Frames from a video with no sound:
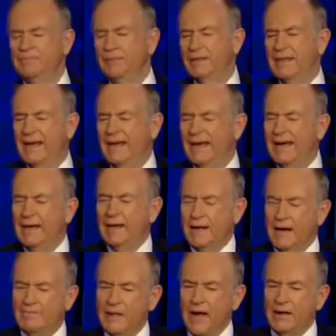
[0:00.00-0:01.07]
But
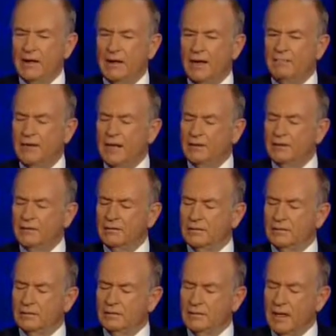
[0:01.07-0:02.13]

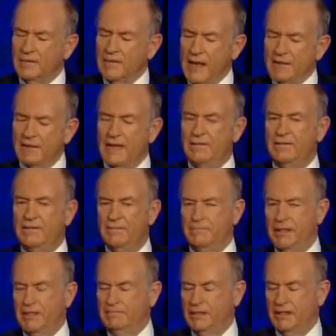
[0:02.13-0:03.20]
I'm not getting the
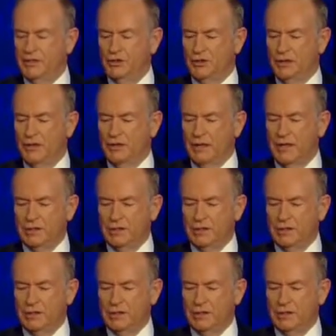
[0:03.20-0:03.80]
big picture here.